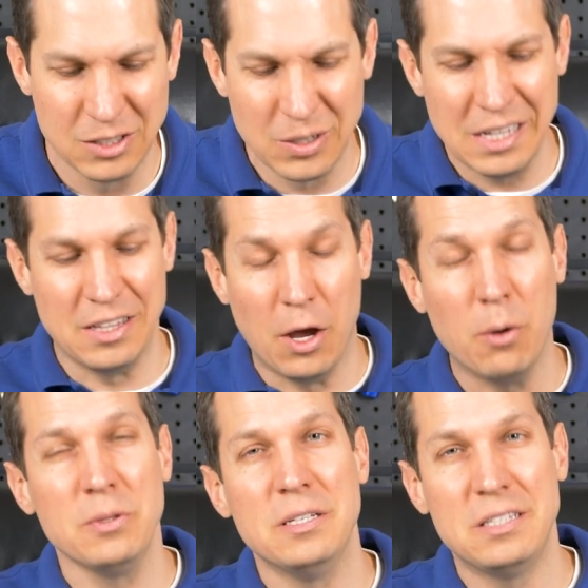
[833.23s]
So again, the
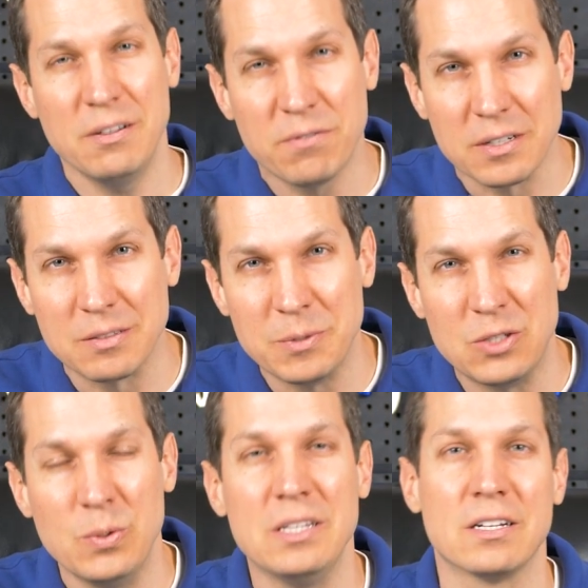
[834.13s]
only difference
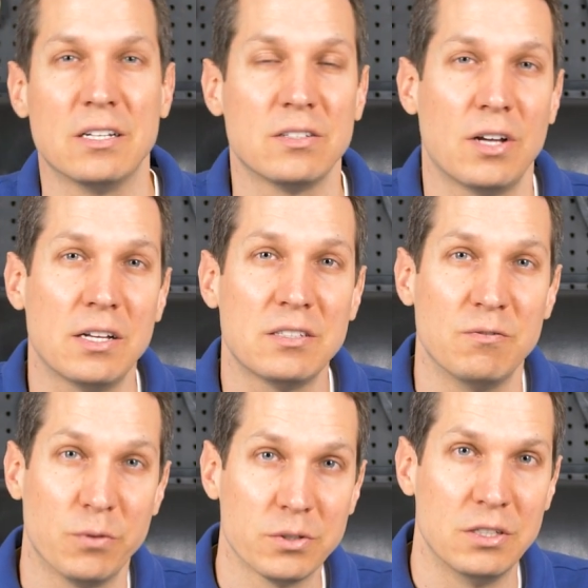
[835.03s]
between the con
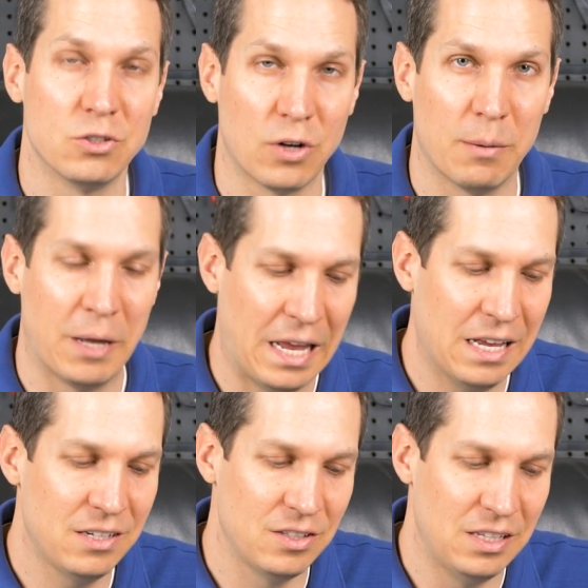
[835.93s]
constant voltage drop
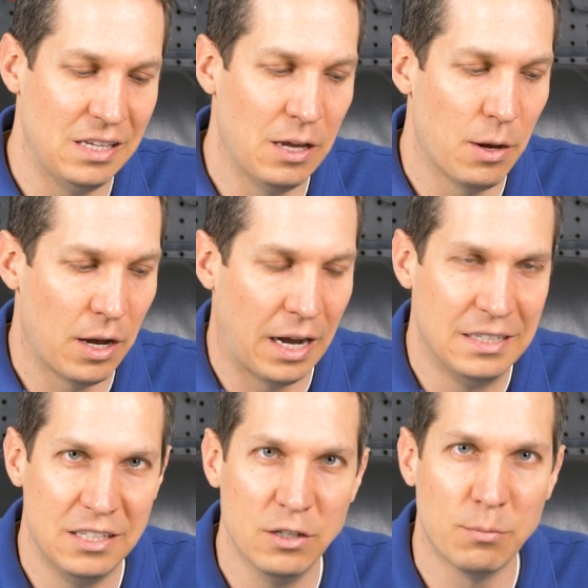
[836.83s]
and the
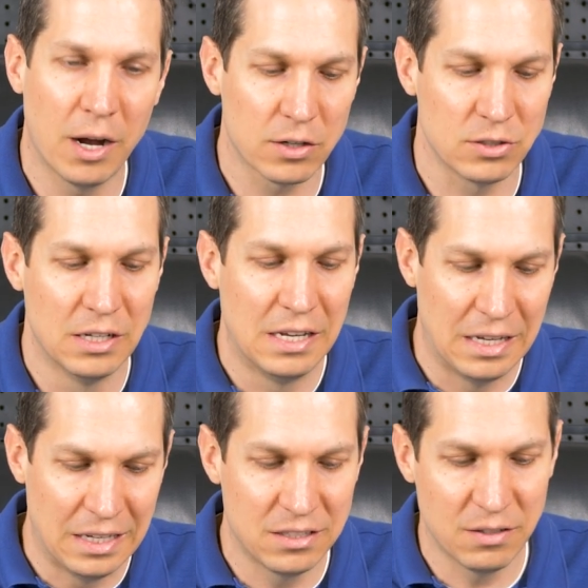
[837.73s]
ideal model
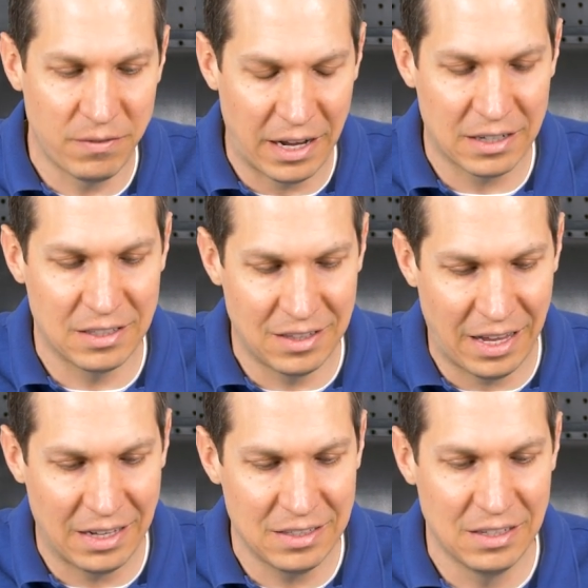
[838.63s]
is the fact
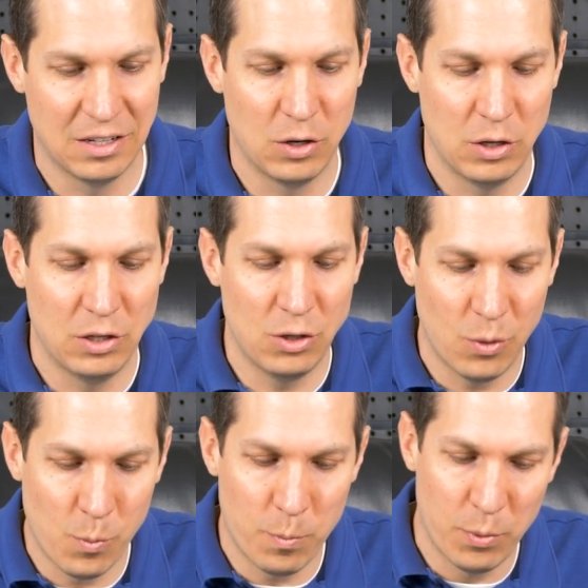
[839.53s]
that you